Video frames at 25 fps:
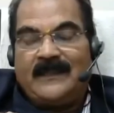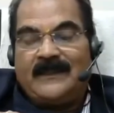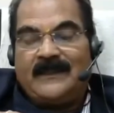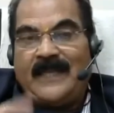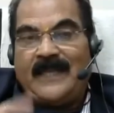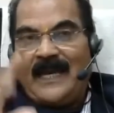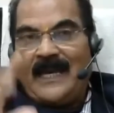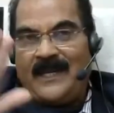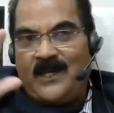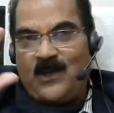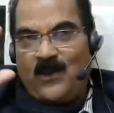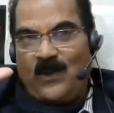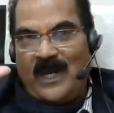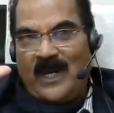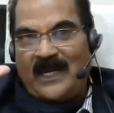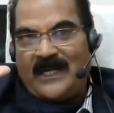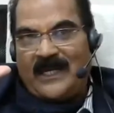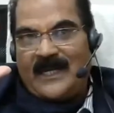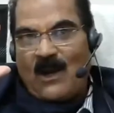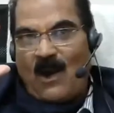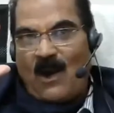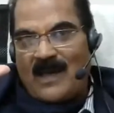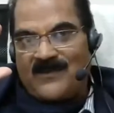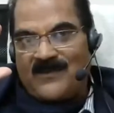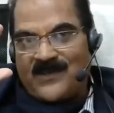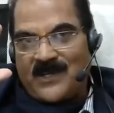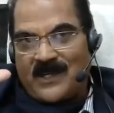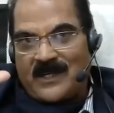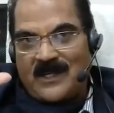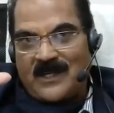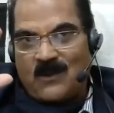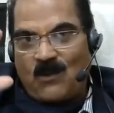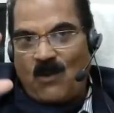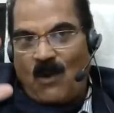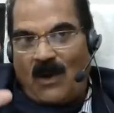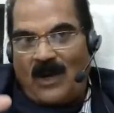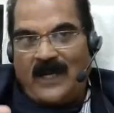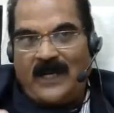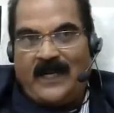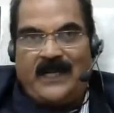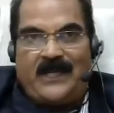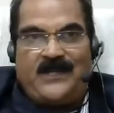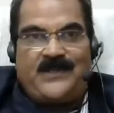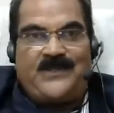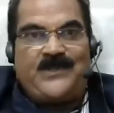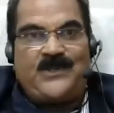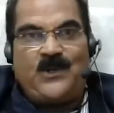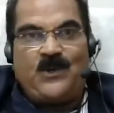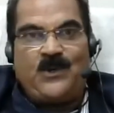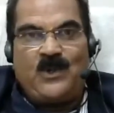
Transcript: then you need to have certain qualities.